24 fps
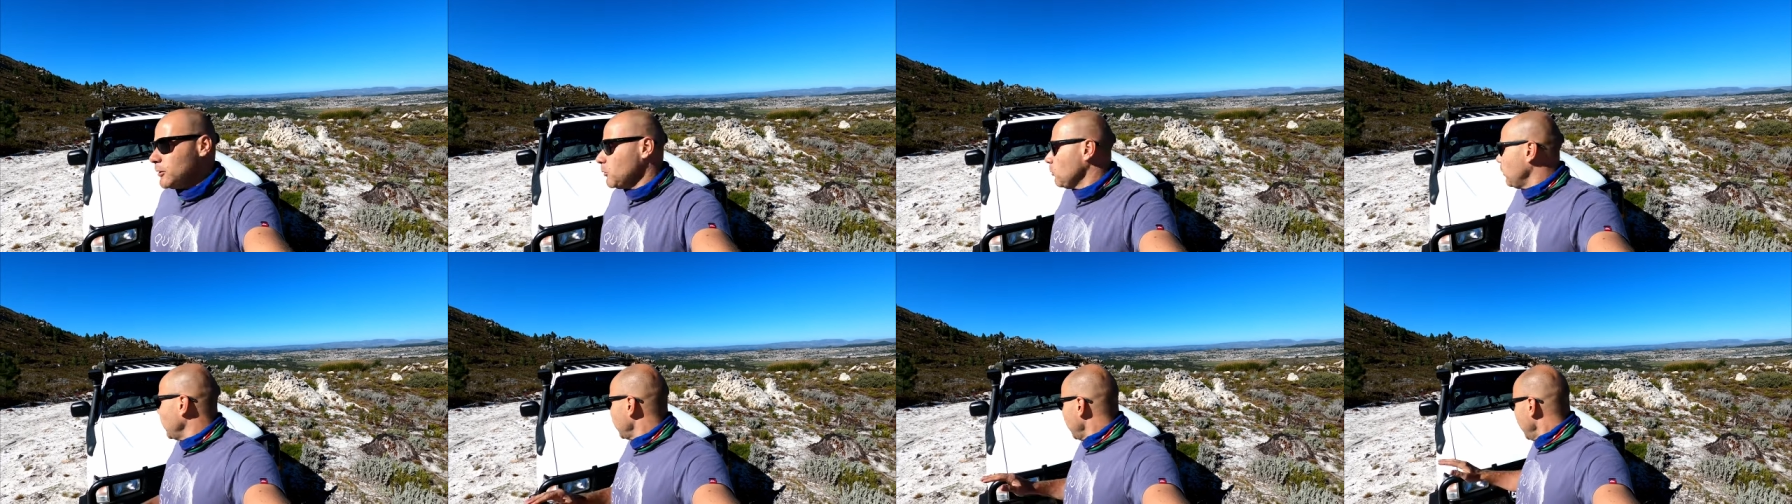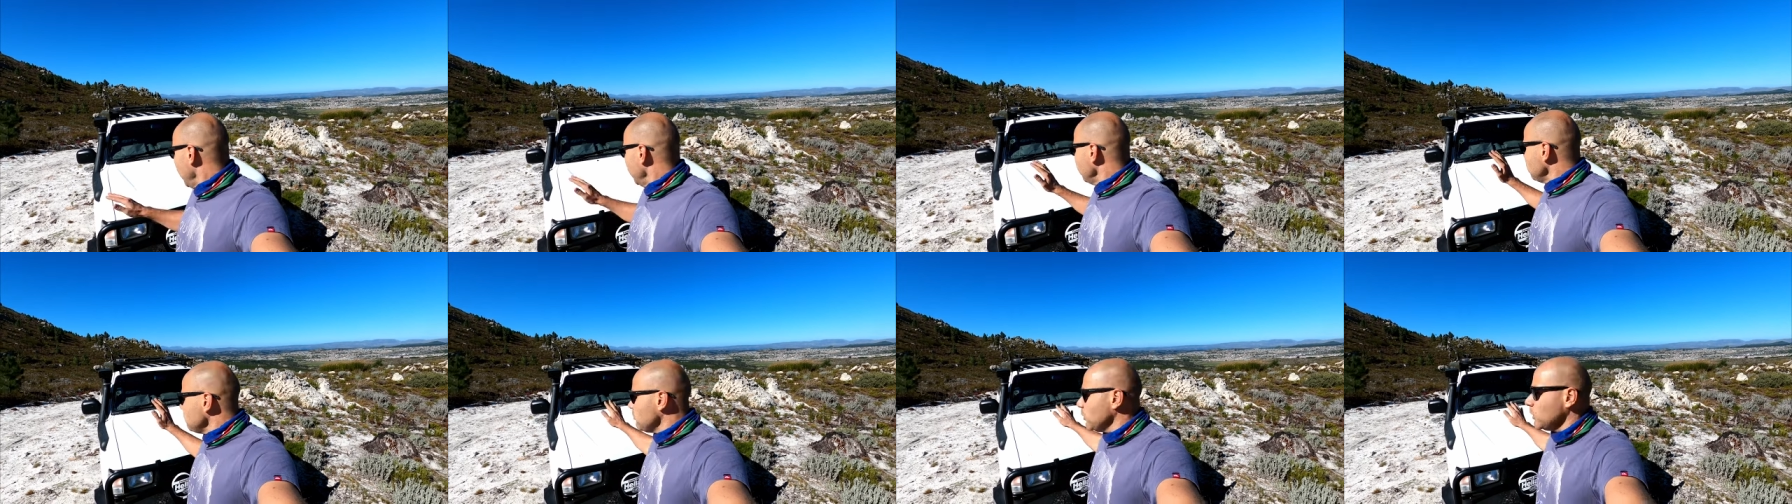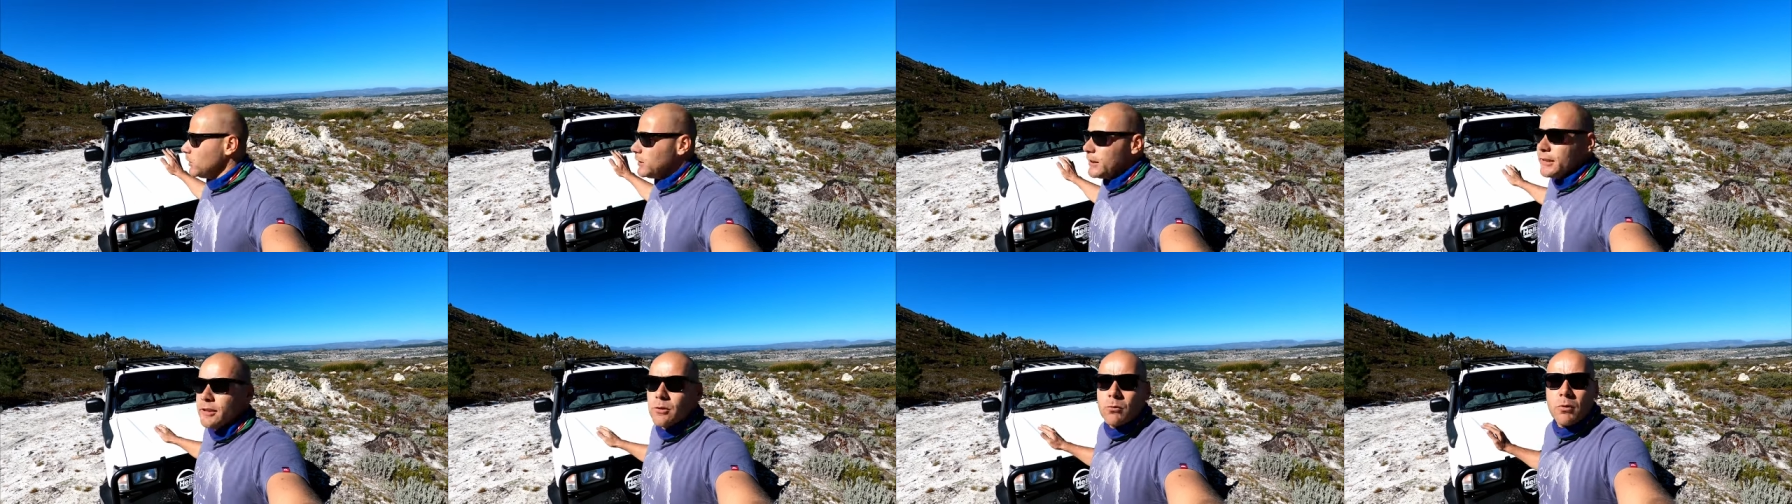What I am
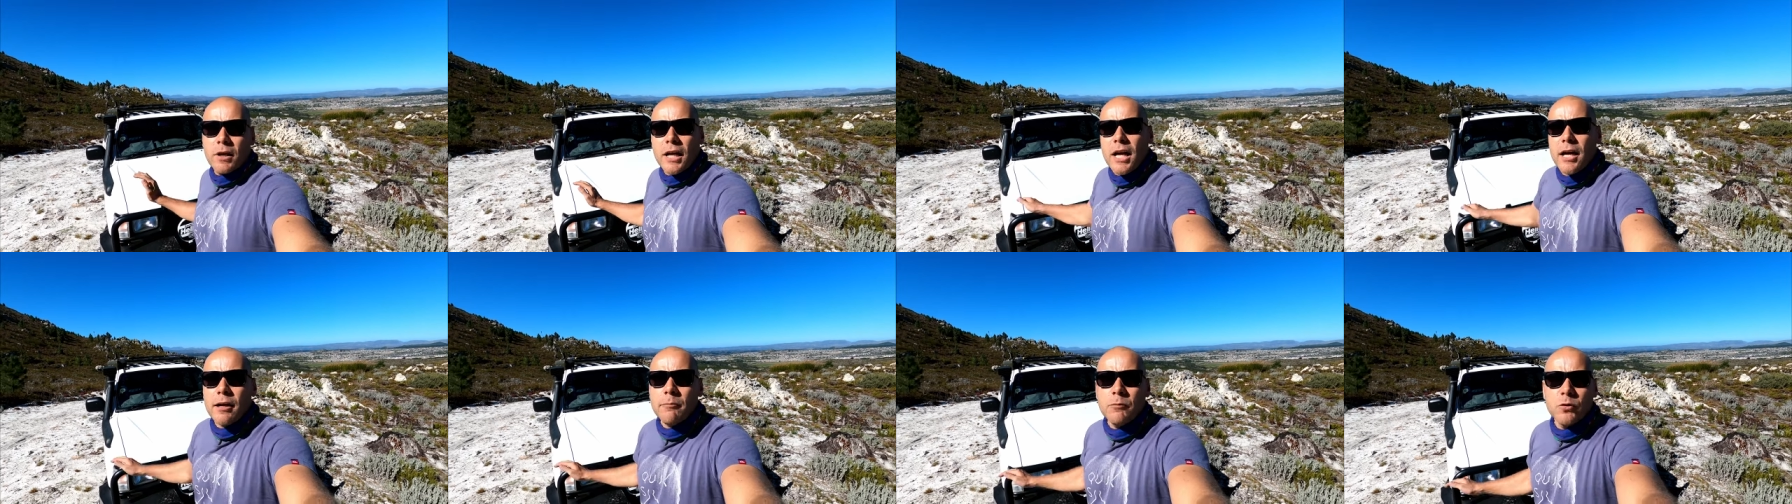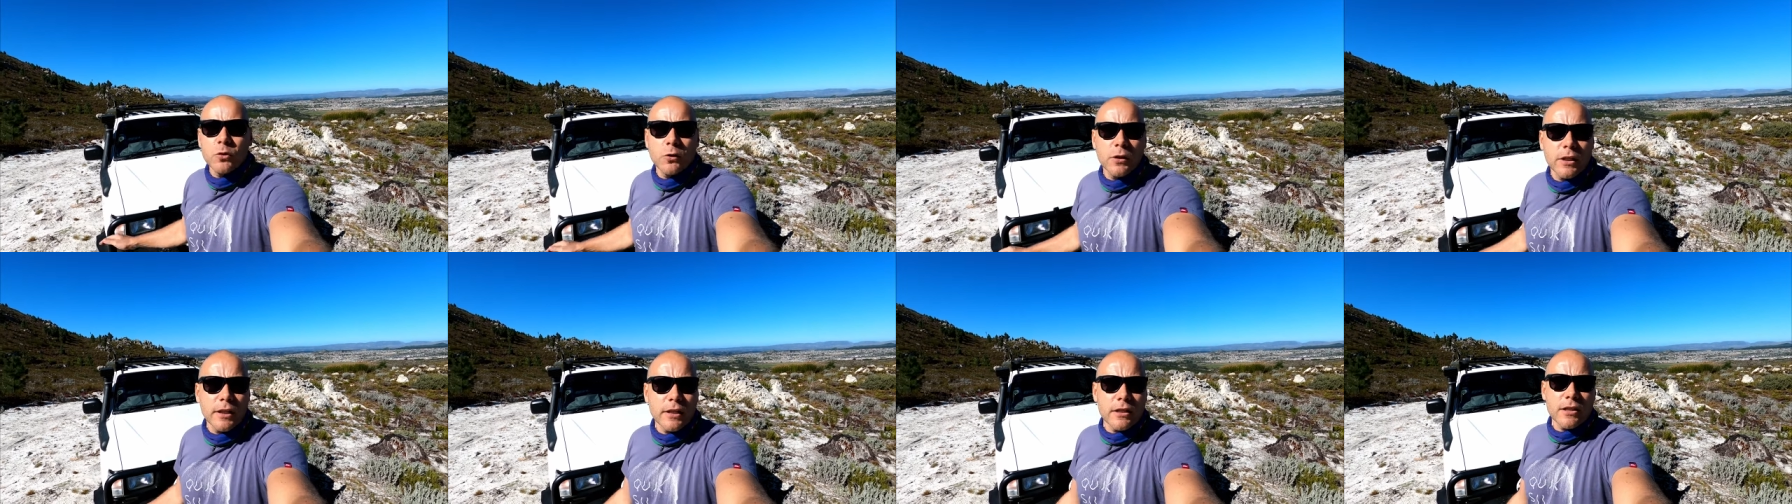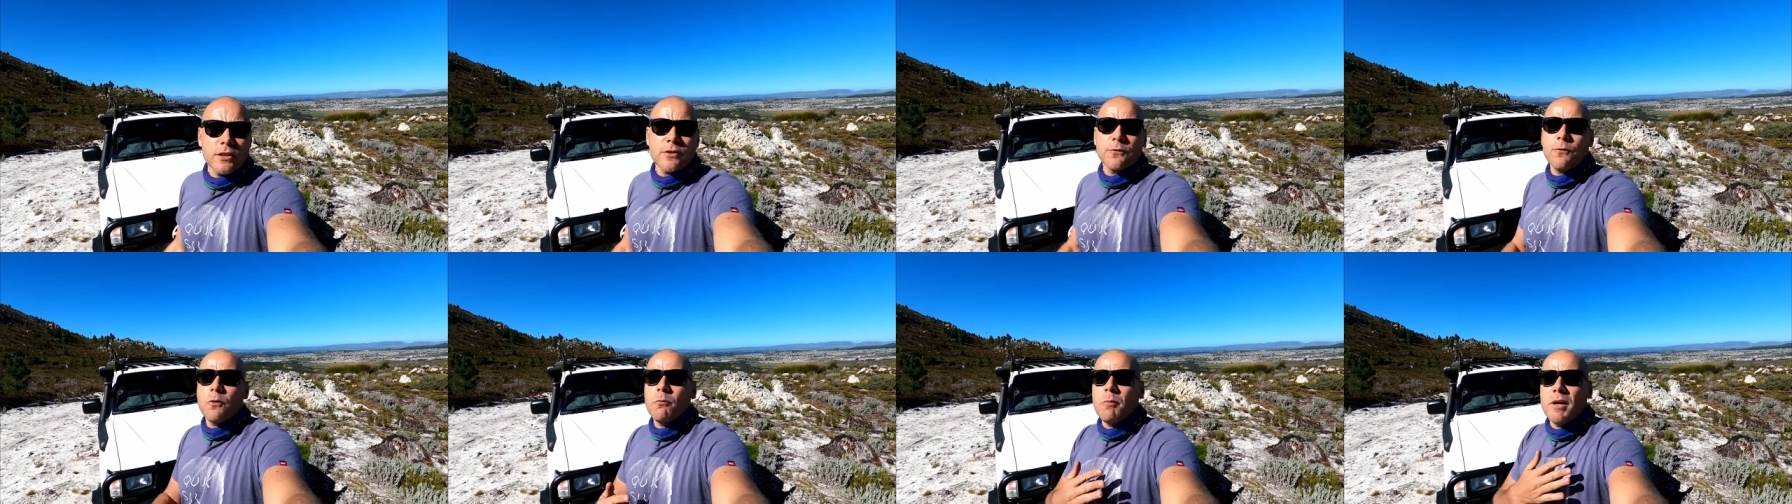building and what I'm doing
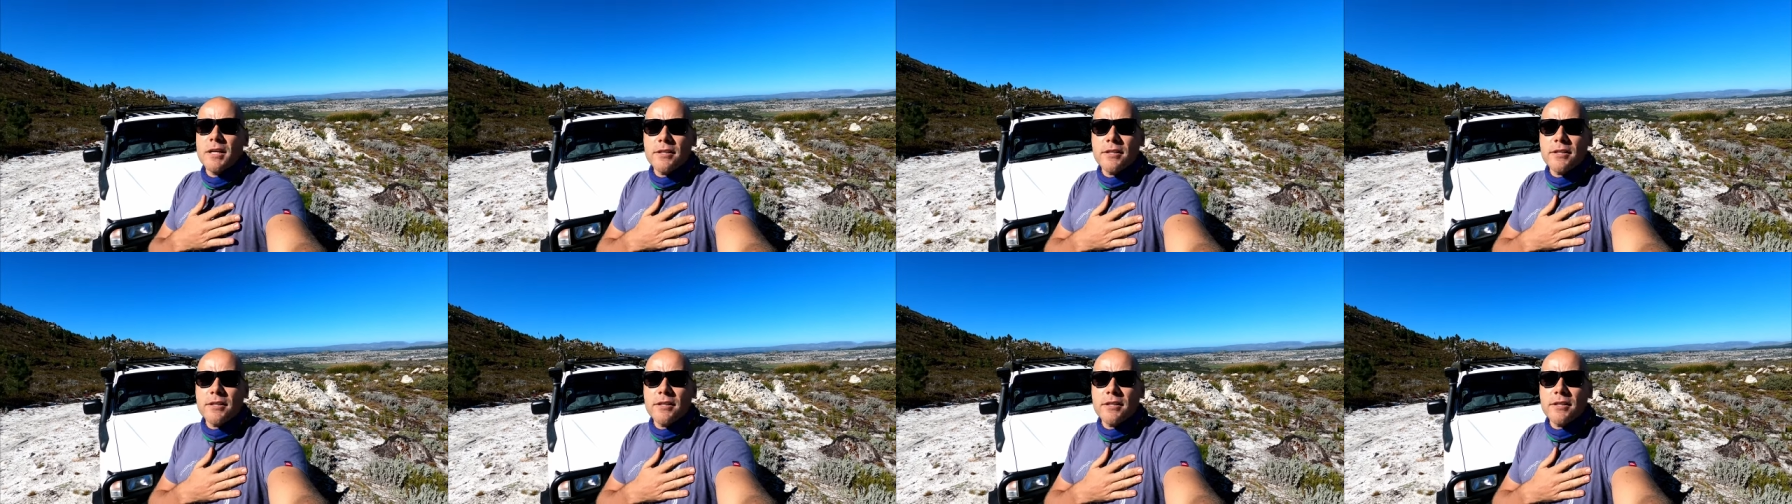is for